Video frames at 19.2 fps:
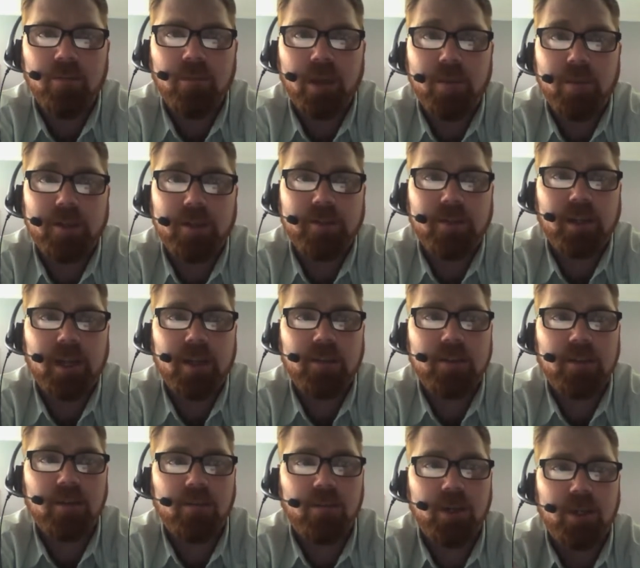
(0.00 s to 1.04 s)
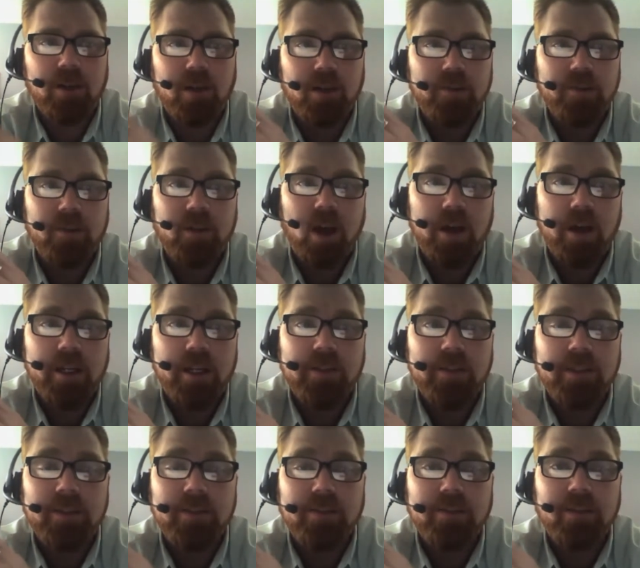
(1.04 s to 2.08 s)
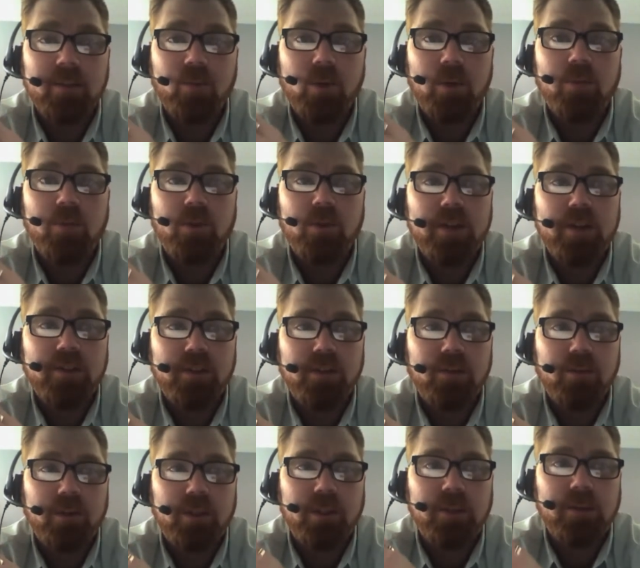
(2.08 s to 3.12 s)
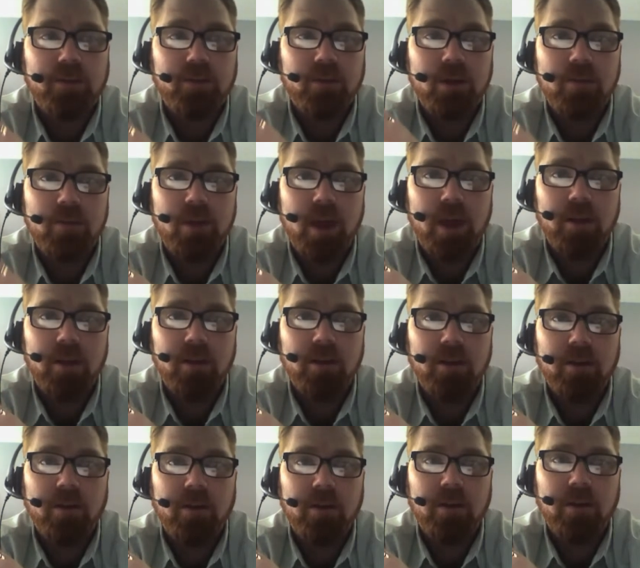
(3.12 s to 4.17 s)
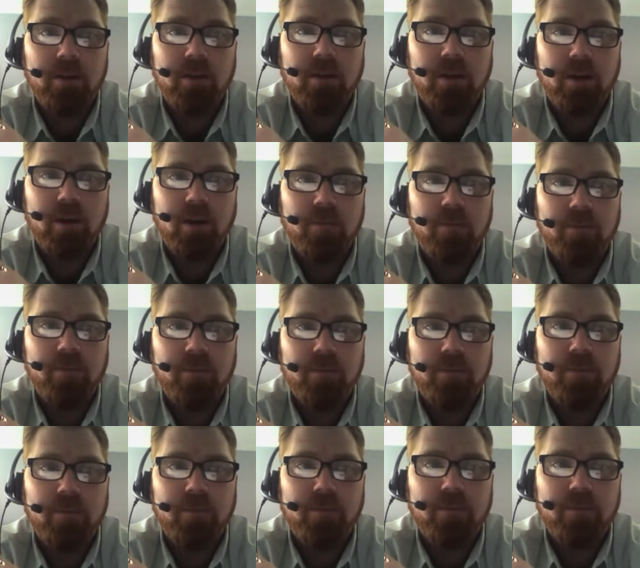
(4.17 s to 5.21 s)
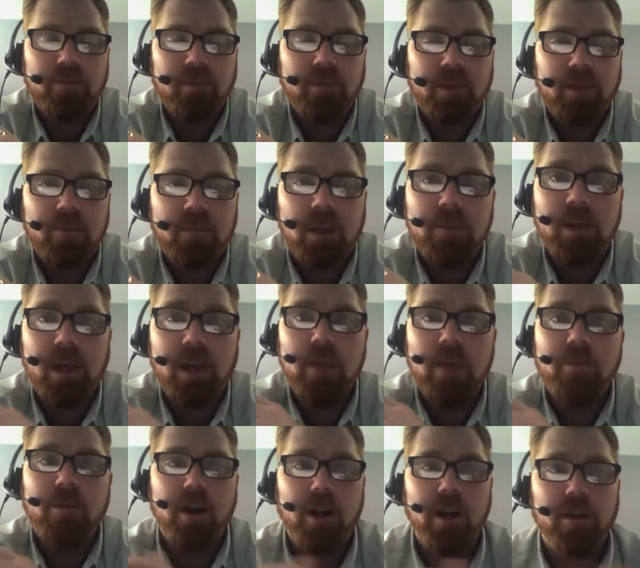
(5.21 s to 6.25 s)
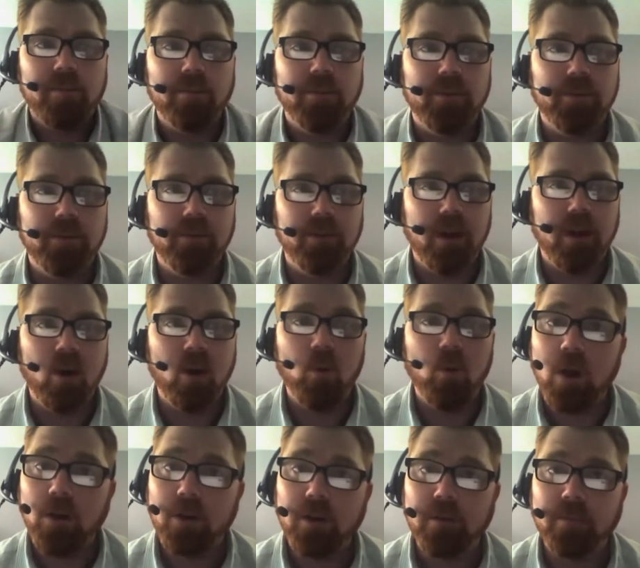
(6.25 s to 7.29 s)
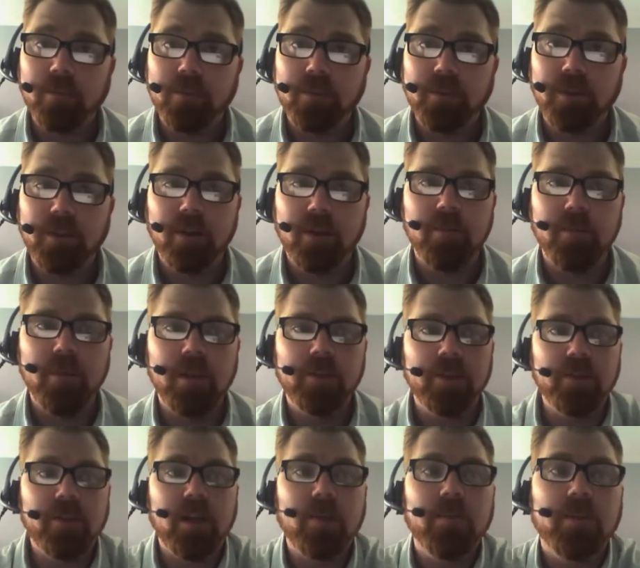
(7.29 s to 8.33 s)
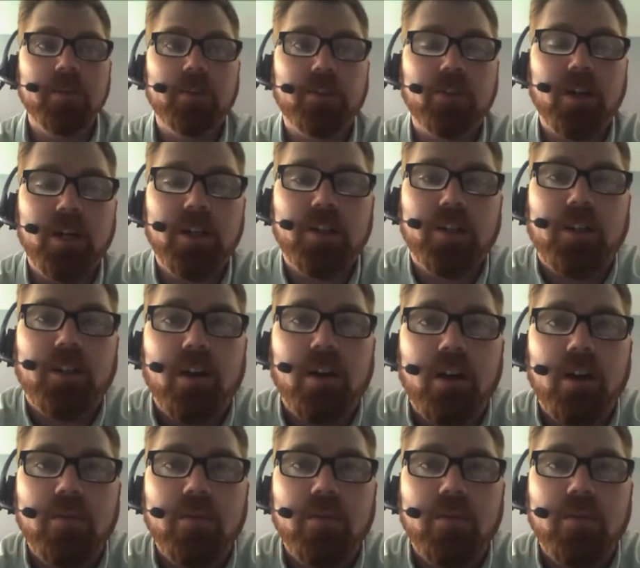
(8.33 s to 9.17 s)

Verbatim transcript: Maybe it's the case that because God is in some way present with these three men, um, maybe Abraham's uh, welcome to them is a demonstration